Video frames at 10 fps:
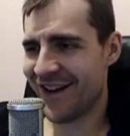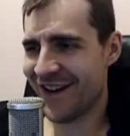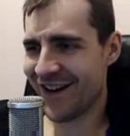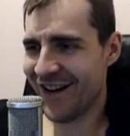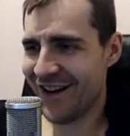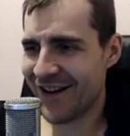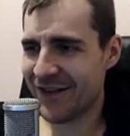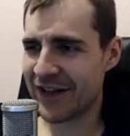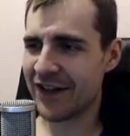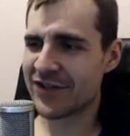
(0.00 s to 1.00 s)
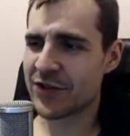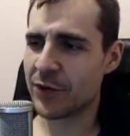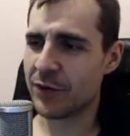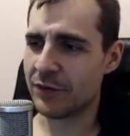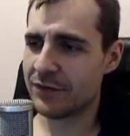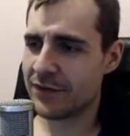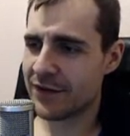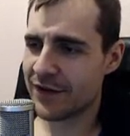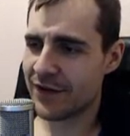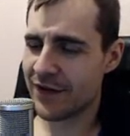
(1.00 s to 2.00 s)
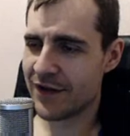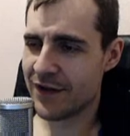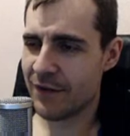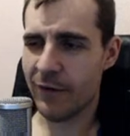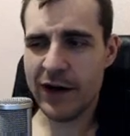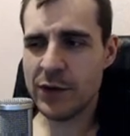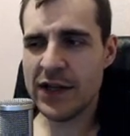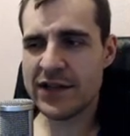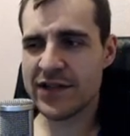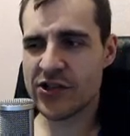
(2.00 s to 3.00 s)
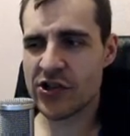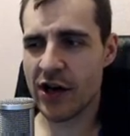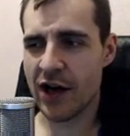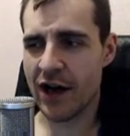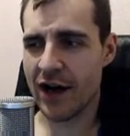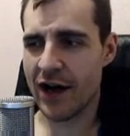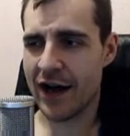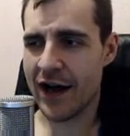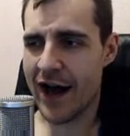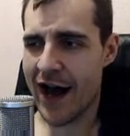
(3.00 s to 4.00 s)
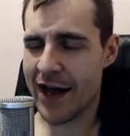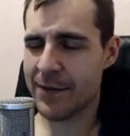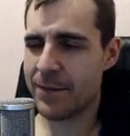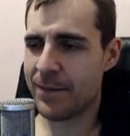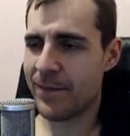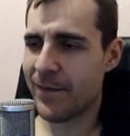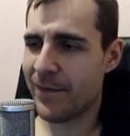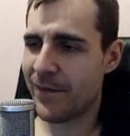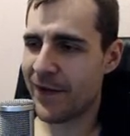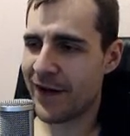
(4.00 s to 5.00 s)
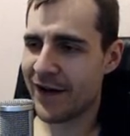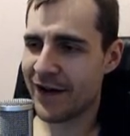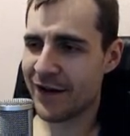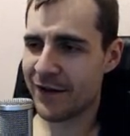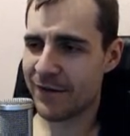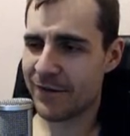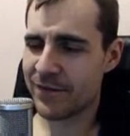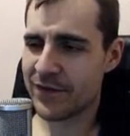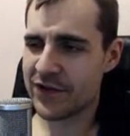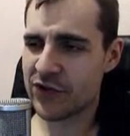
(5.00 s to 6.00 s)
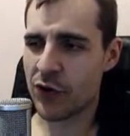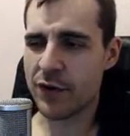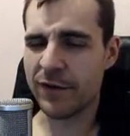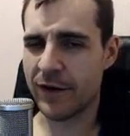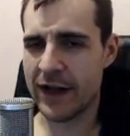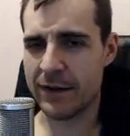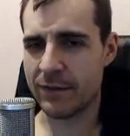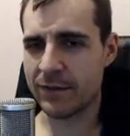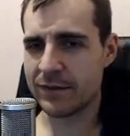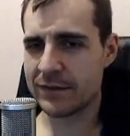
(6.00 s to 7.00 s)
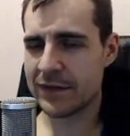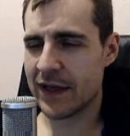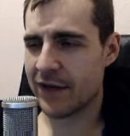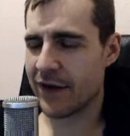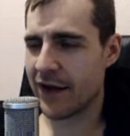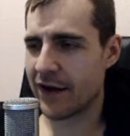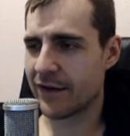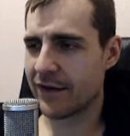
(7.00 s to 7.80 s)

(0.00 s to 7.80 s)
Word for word: that looks cool. Why do you need such a high, strong flame? I don't get it.